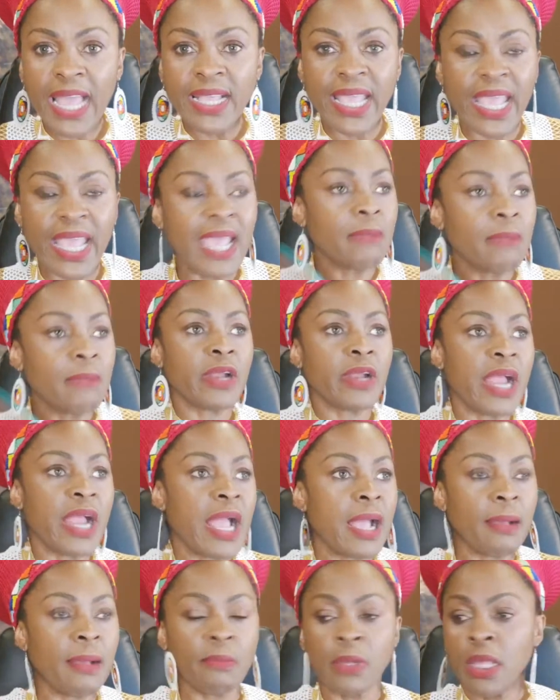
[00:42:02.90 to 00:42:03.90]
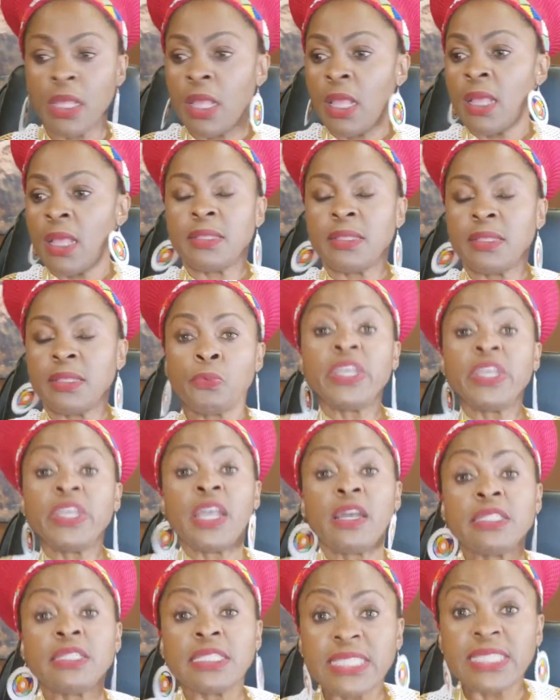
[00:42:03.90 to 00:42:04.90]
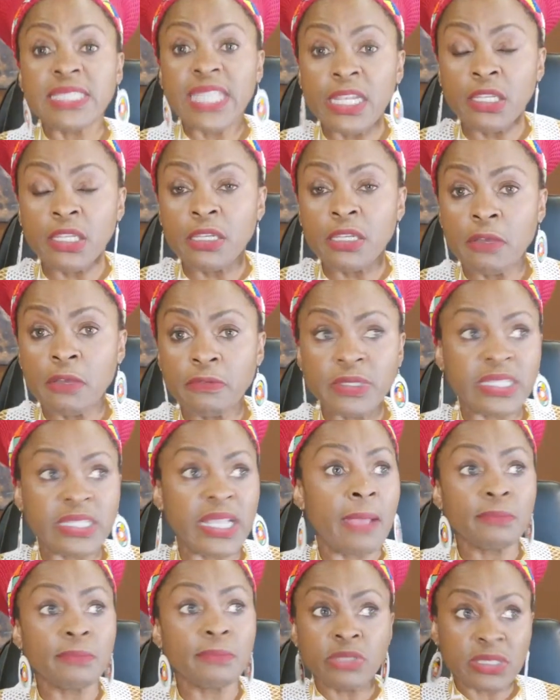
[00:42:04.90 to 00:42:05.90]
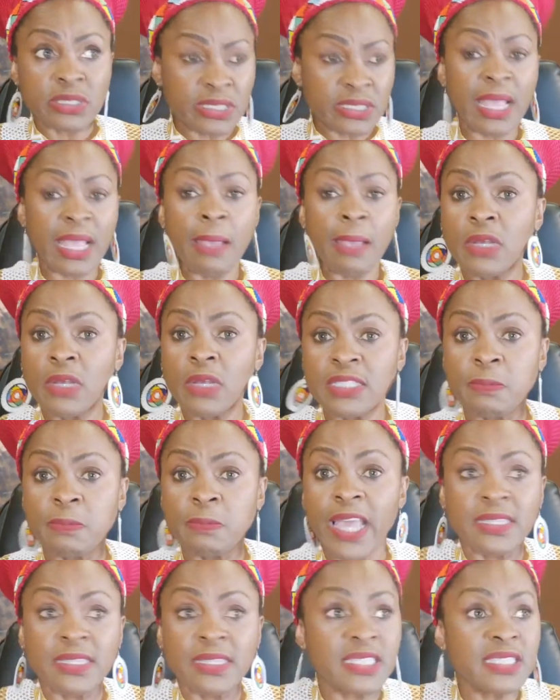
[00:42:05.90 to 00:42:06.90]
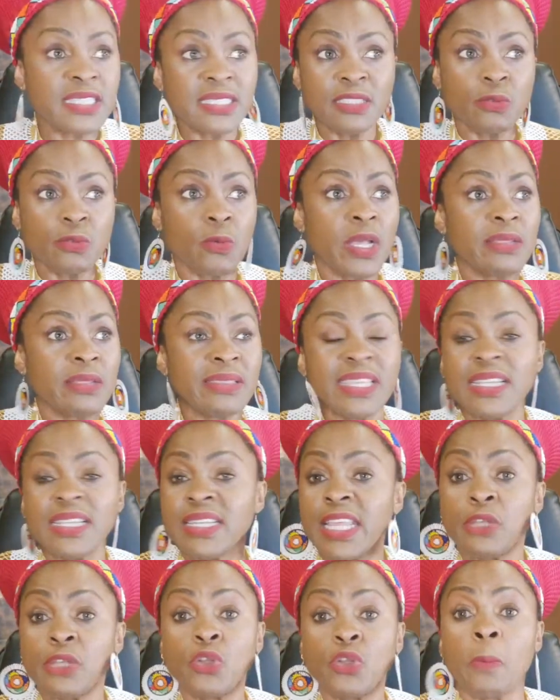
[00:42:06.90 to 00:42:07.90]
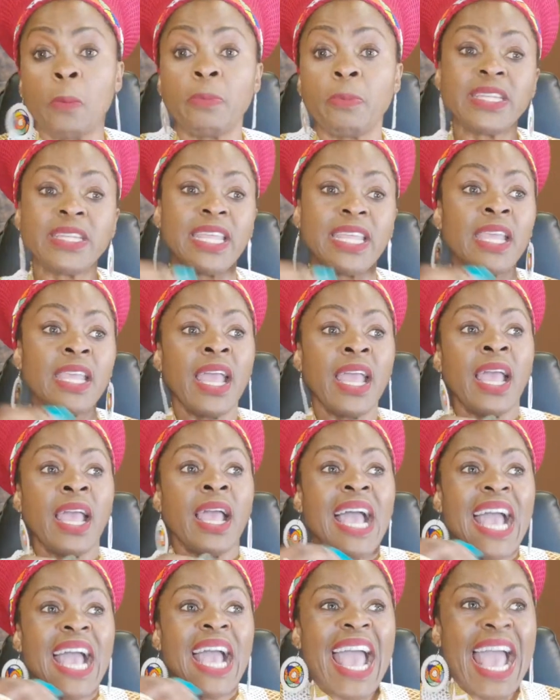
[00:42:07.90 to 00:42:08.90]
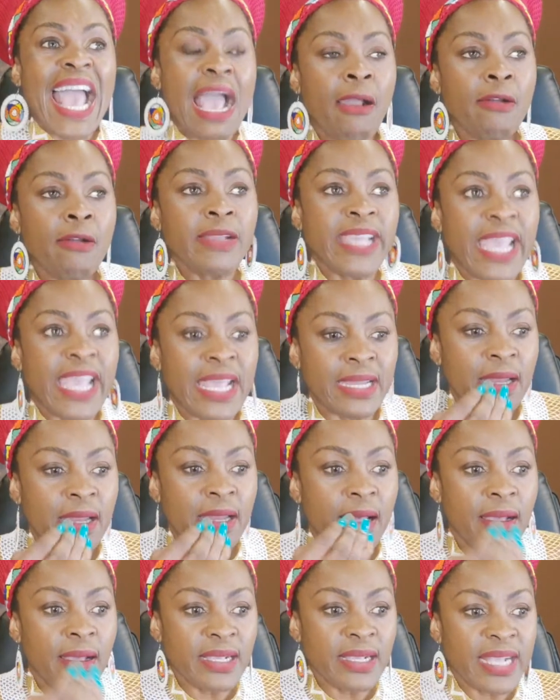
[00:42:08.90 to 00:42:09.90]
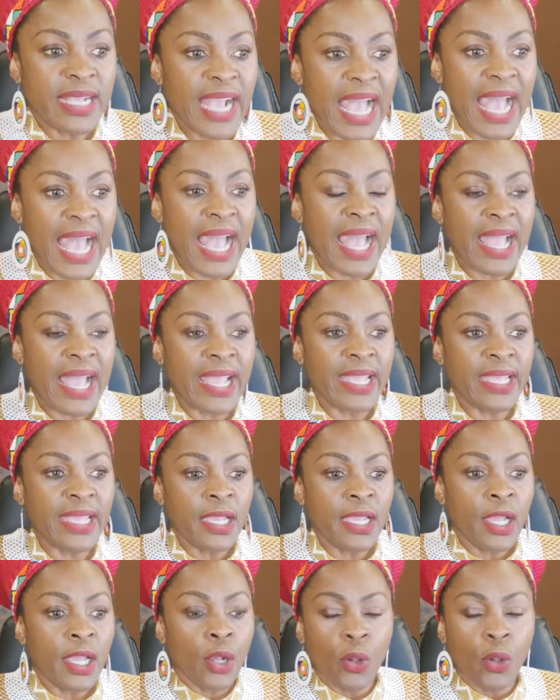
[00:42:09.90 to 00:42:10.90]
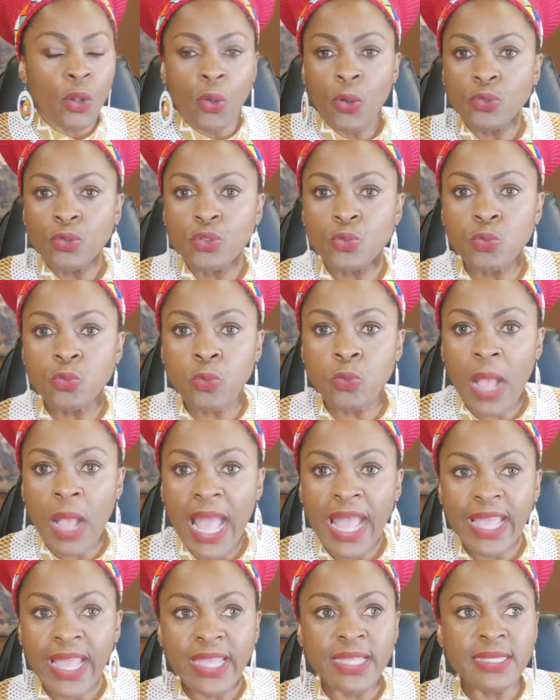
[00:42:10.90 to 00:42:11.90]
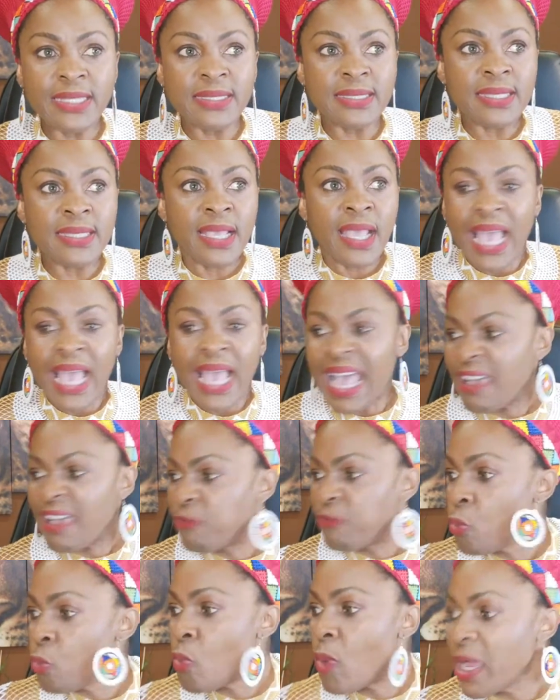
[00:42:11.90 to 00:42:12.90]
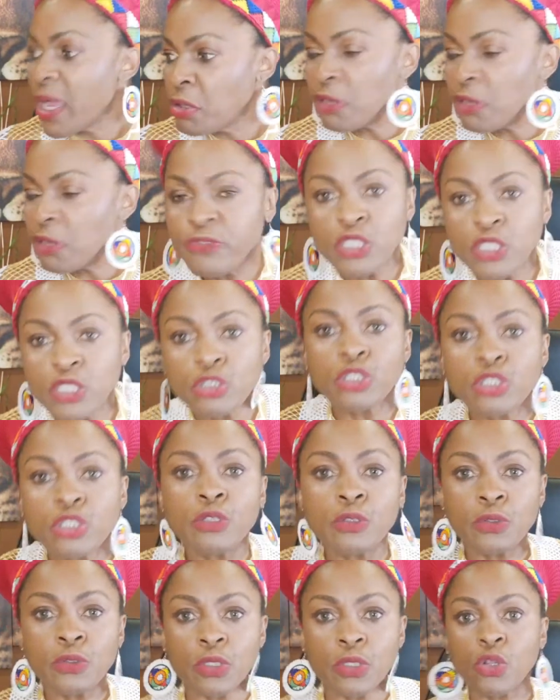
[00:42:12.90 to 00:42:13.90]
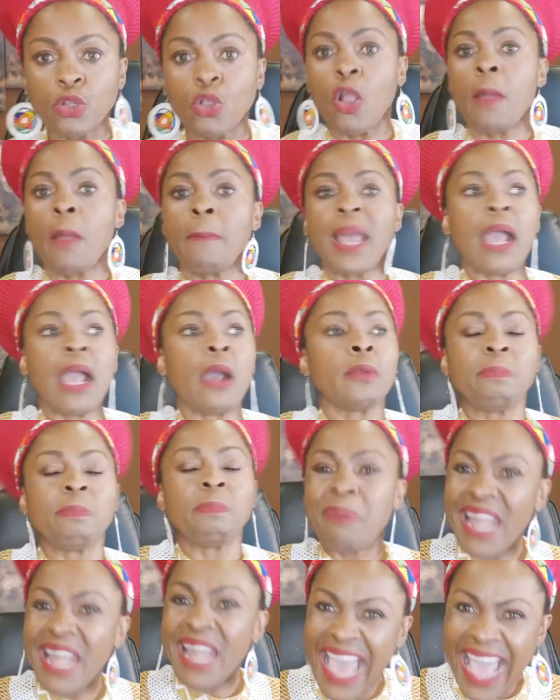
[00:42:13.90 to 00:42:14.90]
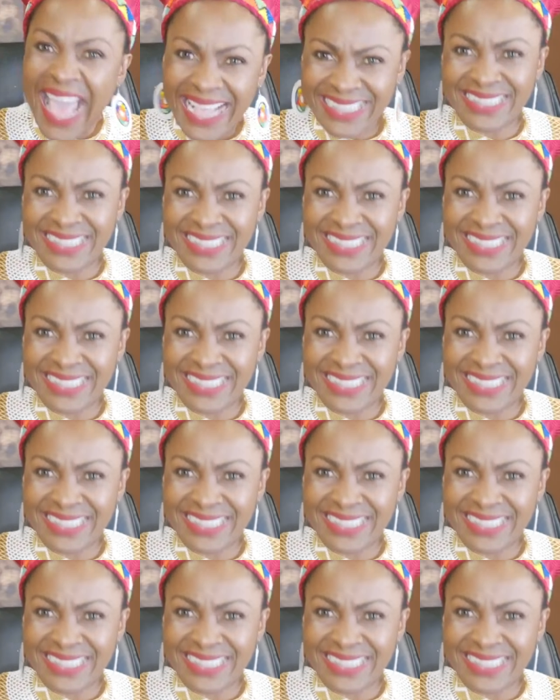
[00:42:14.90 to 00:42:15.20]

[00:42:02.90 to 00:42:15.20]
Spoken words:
Abraham, we are descendant of Sem. Sem was black. This is one thing they don't, but how can a guy who's white have one of the children come out black?